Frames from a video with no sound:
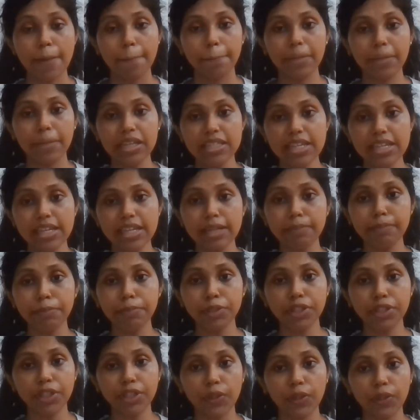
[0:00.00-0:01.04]
Basic
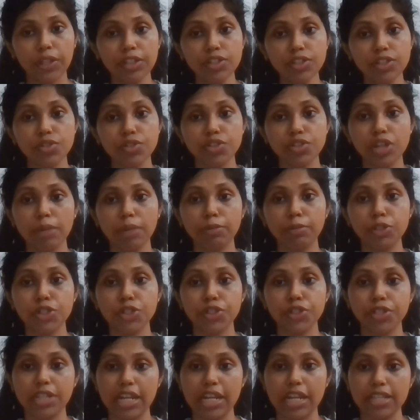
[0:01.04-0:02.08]
computer knowledge to
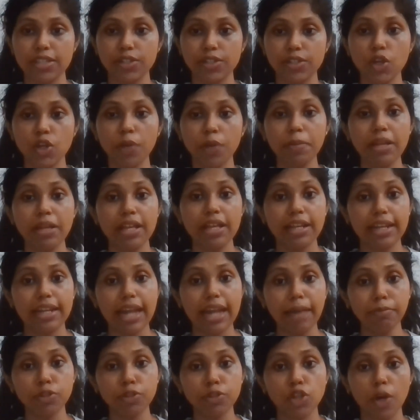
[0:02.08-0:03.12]
troubleshoot desktop,
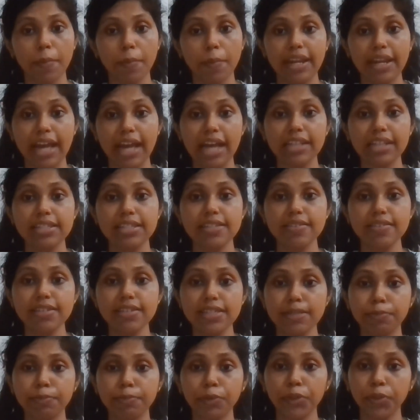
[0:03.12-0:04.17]
laptop and answering
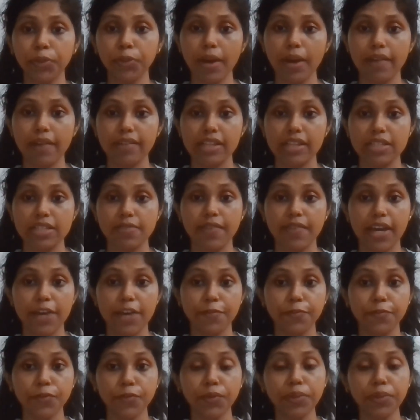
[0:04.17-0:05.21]
support queries via
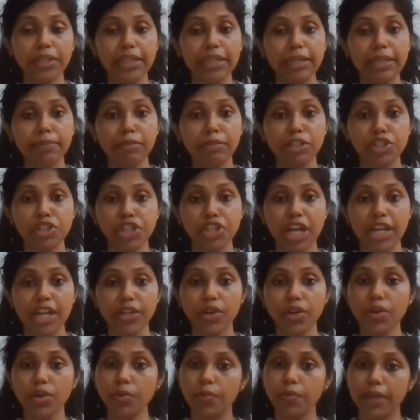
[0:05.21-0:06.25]
phone, email, chat
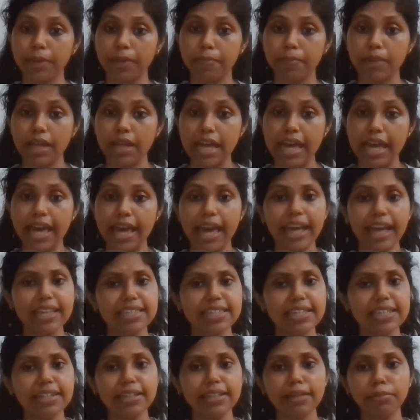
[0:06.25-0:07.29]
or web.
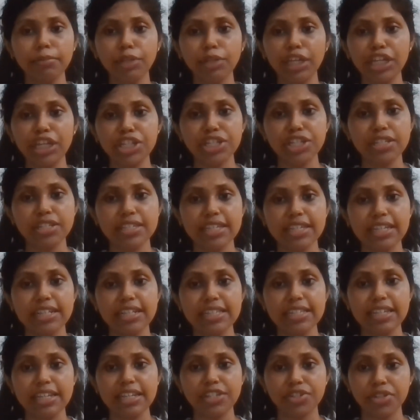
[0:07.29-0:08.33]
Excellent communication
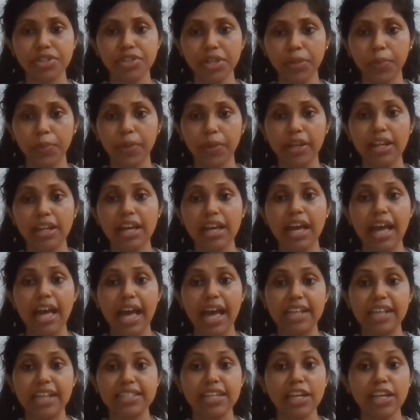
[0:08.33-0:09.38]
skills is required
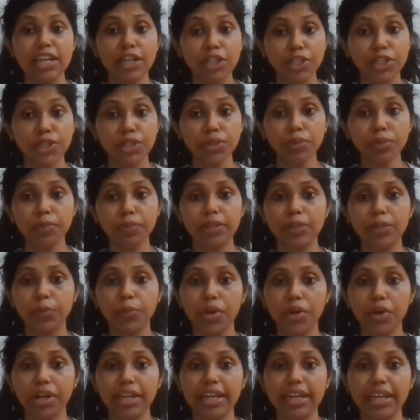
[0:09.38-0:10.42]
as you will
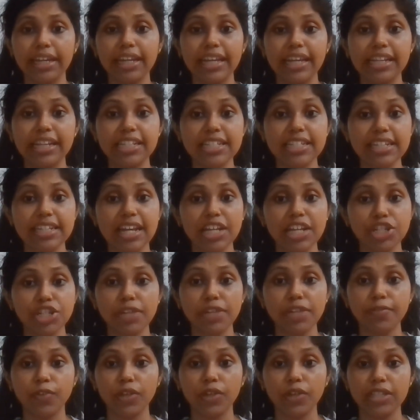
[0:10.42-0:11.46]
work in
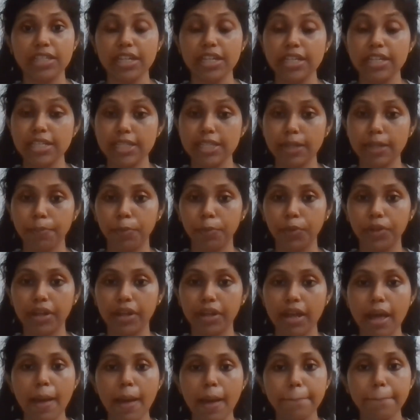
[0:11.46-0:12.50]
international voice support.
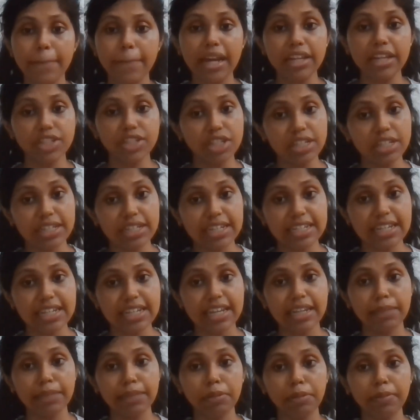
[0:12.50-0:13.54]
Managing data
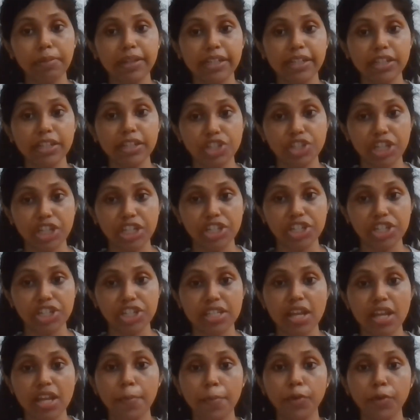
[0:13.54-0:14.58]
and implementing
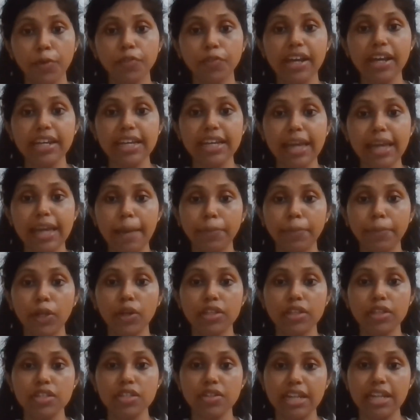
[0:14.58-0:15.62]
changes, providing
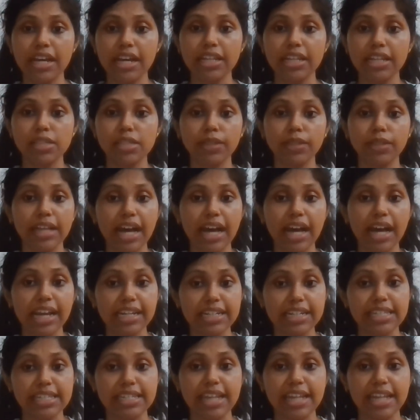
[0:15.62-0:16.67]
employees or clients with
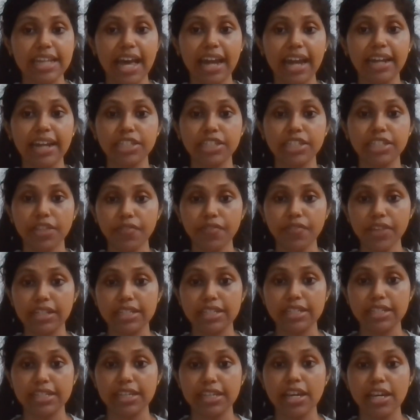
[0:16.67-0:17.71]
guidance in handling
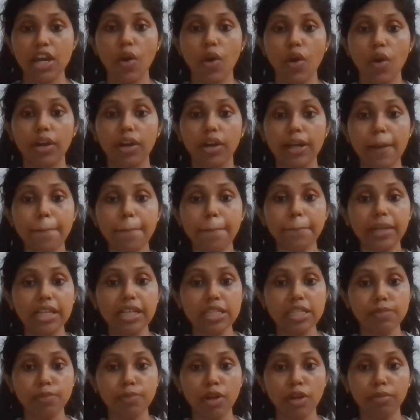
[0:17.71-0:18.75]
difficulty or
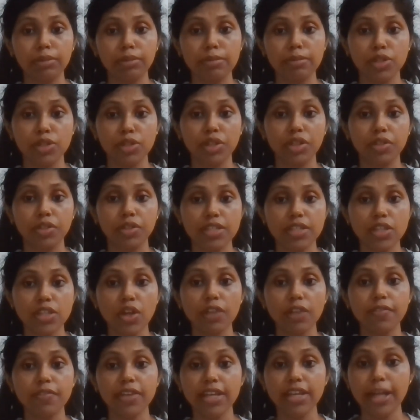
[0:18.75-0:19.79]
complex problems or in
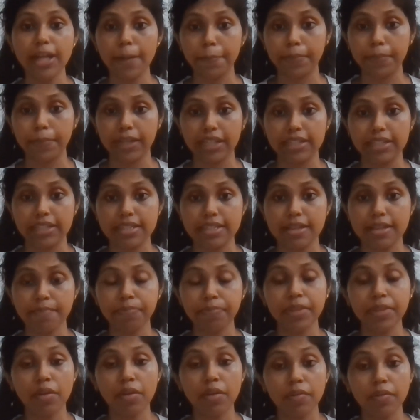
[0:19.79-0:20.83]
resolving complaints.
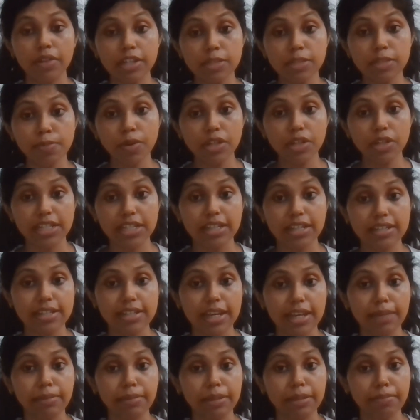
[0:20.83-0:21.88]
Responding in a
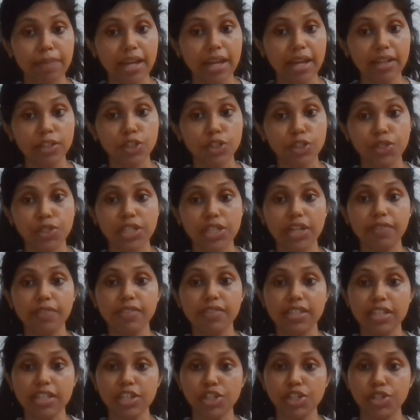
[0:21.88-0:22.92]
timely manner to
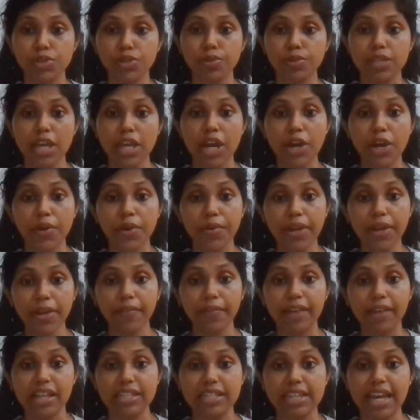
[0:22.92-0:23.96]
service issues,
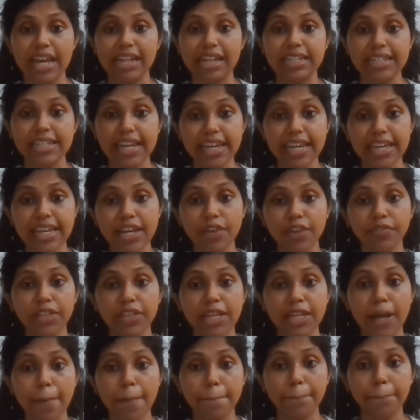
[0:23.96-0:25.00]
requests and take care of the
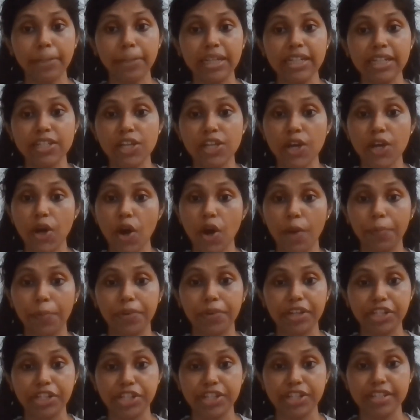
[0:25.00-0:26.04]
complete
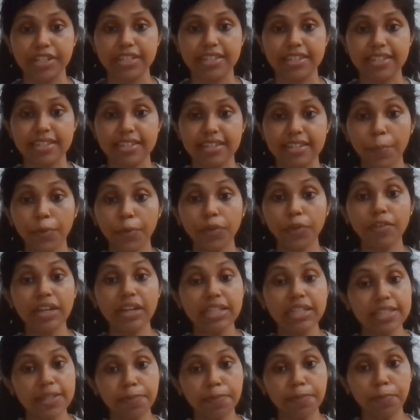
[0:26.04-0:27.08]
operations.
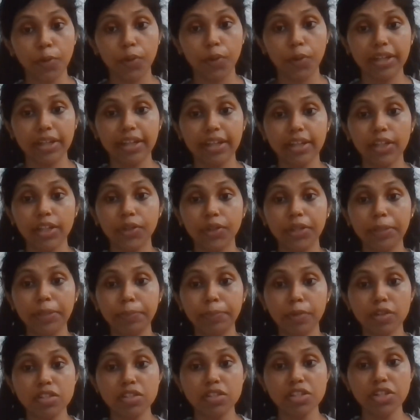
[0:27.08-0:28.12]
Provide support including
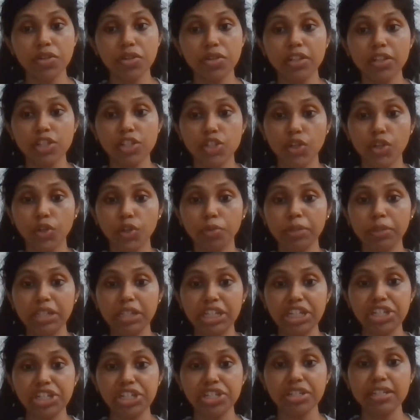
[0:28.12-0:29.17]
procedural,
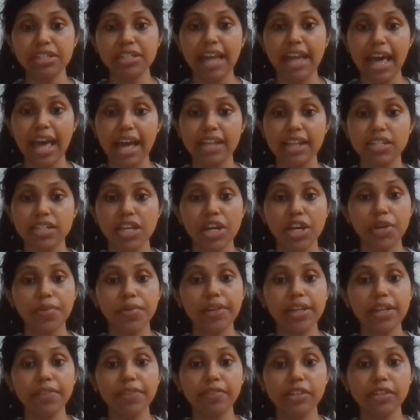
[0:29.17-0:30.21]
documentational and
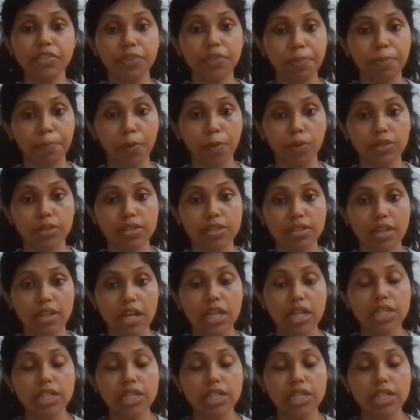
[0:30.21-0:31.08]
relevant reports.